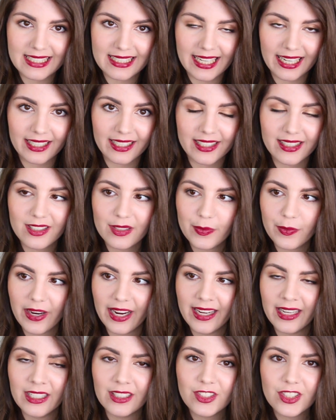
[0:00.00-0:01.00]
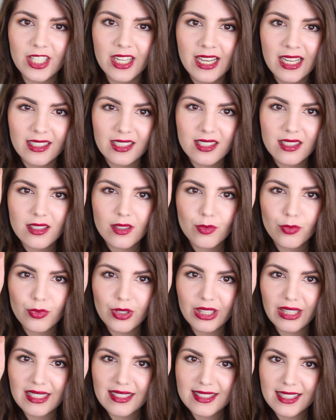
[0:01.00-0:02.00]
Seconds range. This is a
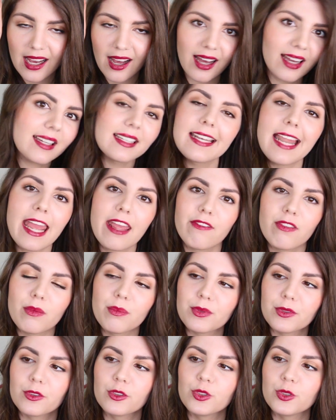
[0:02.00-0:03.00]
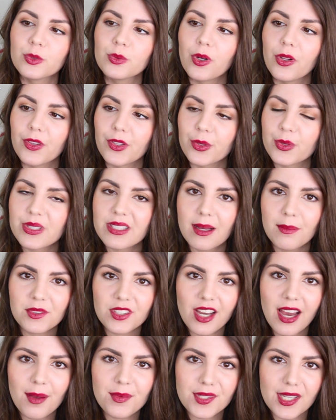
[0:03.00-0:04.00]
really dark navy blue, although
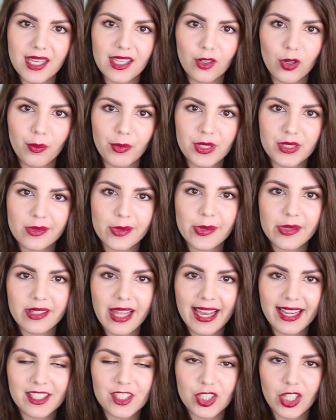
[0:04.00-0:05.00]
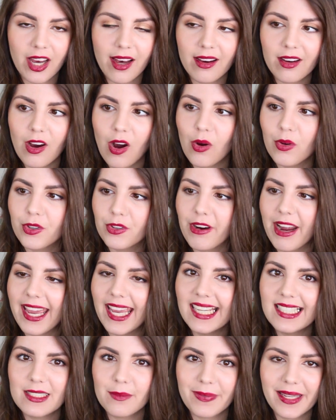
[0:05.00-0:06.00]
sometimes it can almost look like a charcoal
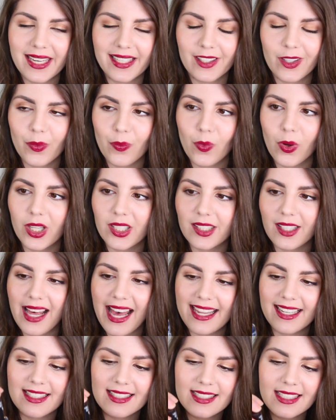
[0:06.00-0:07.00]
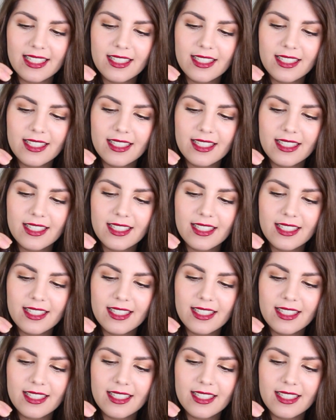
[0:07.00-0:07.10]
grey depending on what light it's